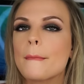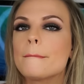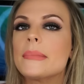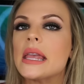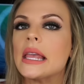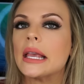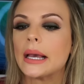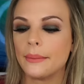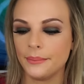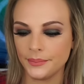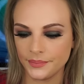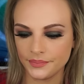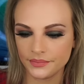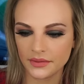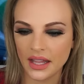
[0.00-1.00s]
pink.
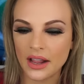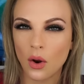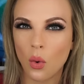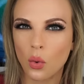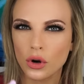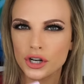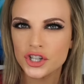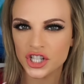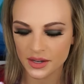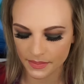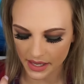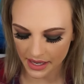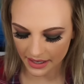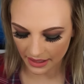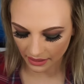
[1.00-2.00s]
Like orangey
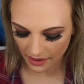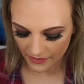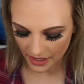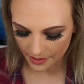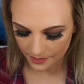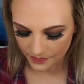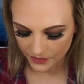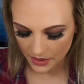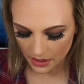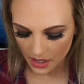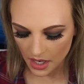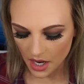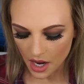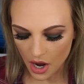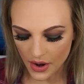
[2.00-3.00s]
pink. I love it.
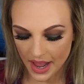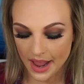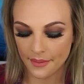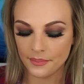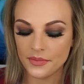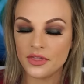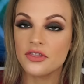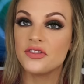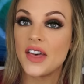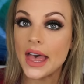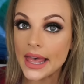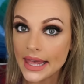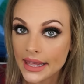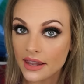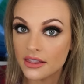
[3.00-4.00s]
Okay,
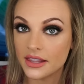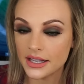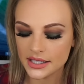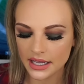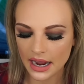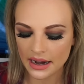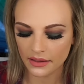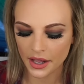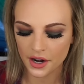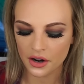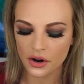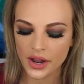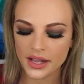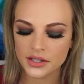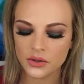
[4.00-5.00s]
then this
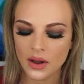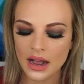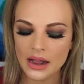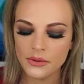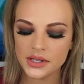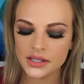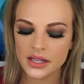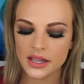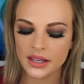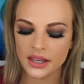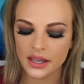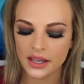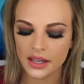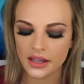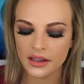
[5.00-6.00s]
highlighter. Okay, so I was
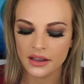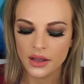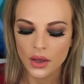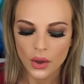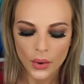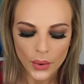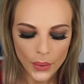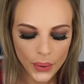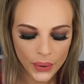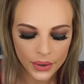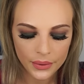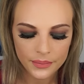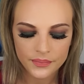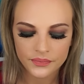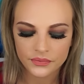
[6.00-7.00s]
thinking...
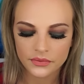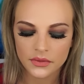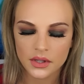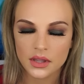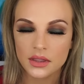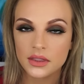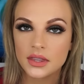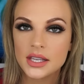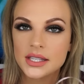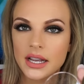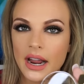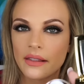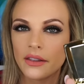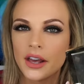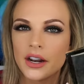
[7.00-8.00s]
this
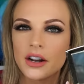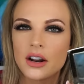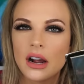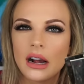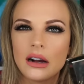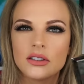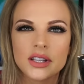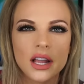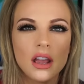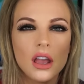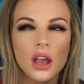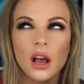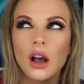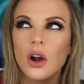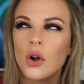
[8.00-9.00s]
highlighter, I was like,
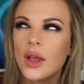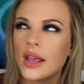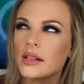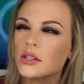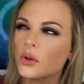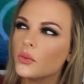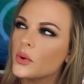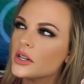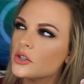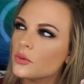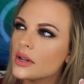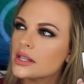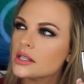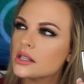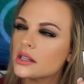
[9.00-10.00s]
okay, so which
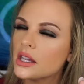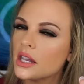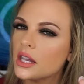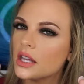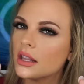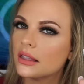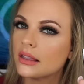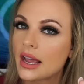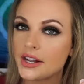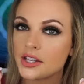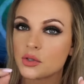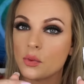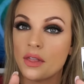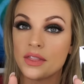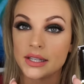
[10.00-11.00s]
one's the
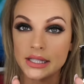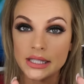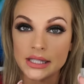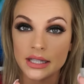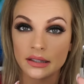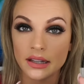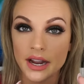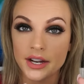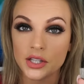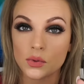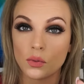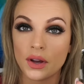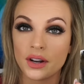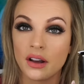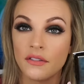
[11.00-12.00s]
lightest one? This is the lightest
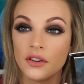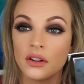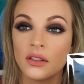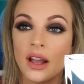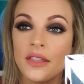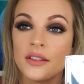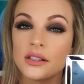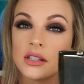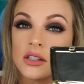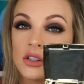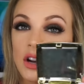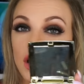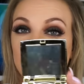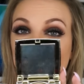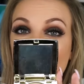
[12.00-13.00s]
one of their line. This is
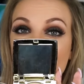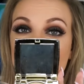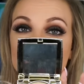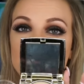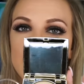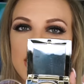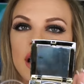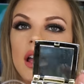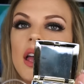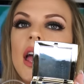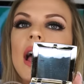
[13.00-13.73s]
called Audrey.